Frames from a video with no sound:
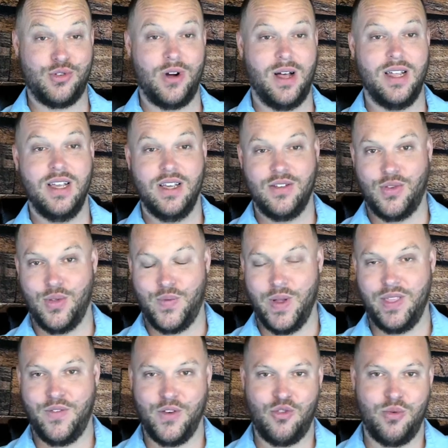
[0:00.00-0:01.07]
So the friendly
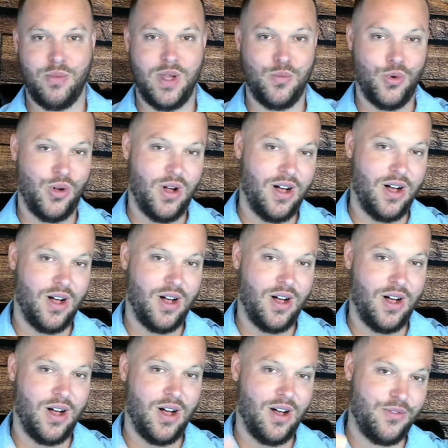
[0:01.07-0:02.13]
fisherman will offer
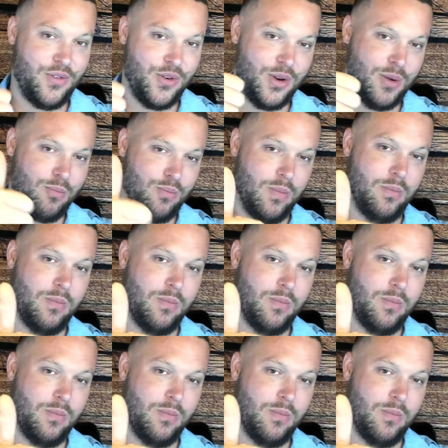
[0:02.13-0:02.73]
to uh,